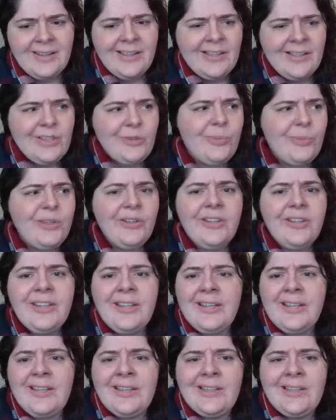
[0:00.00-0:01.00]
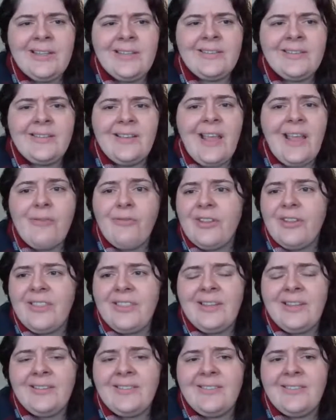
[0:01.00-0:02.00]
The building is
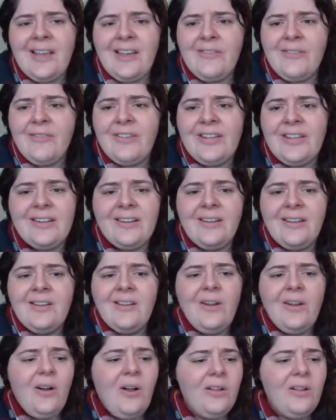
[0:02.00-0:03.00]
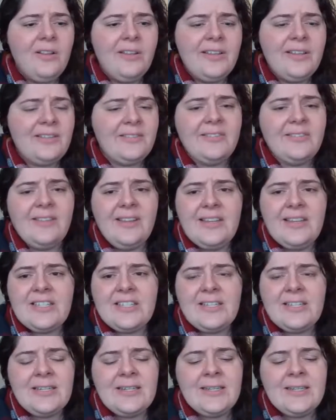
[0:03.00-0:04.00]
everything inside of it. All of the
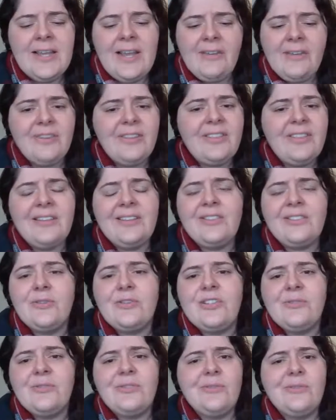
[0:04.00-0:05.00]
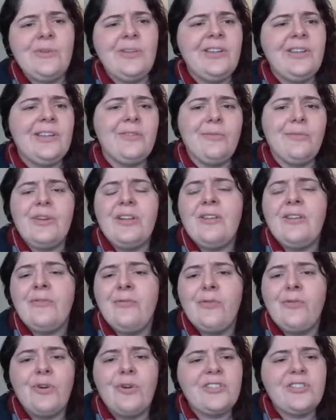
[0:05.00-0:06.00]
insulation, everything associated with the building, the
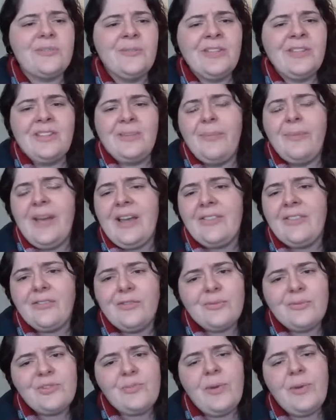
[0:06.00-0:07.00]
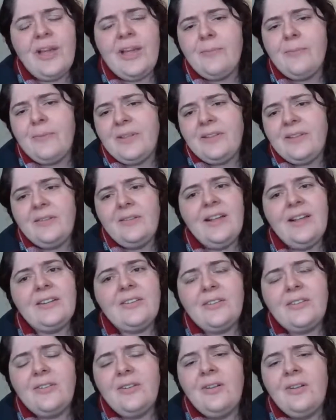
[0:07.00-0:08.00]
reinforcement, the bathrooms, the piping, the
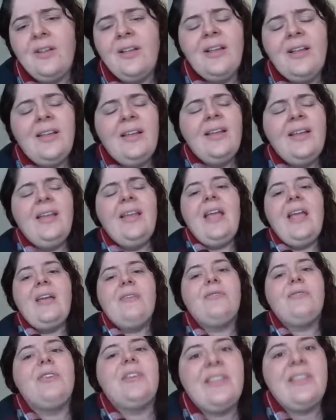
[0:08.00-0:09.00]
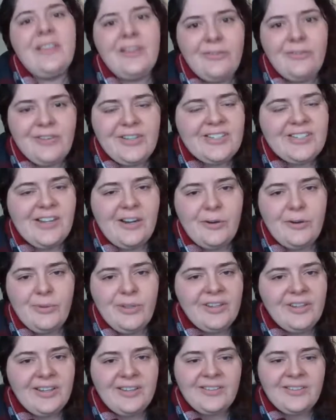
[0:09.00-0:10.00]
electrical, everything to finish out a
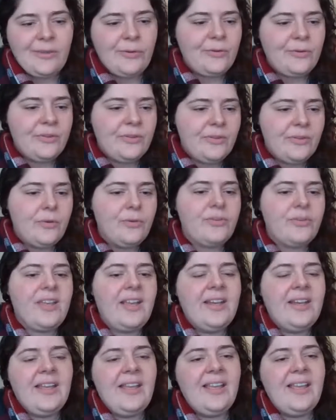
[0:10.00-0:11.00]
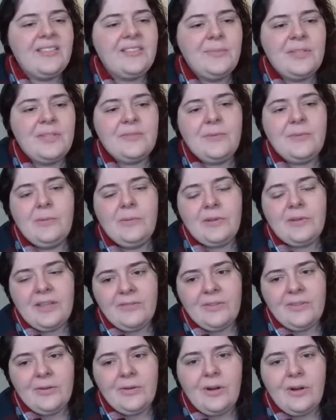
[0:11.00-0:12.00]
building. So those kind of estimates people
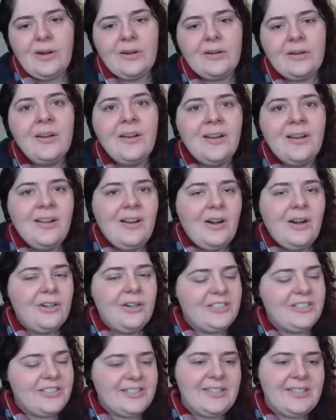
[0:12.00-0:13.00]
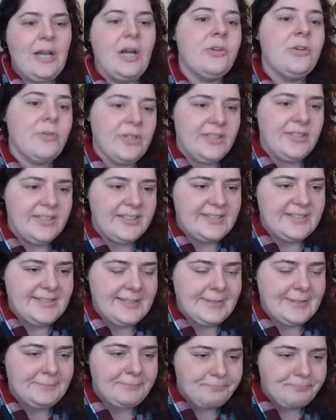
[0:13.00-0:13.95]
give you are just unrealistic.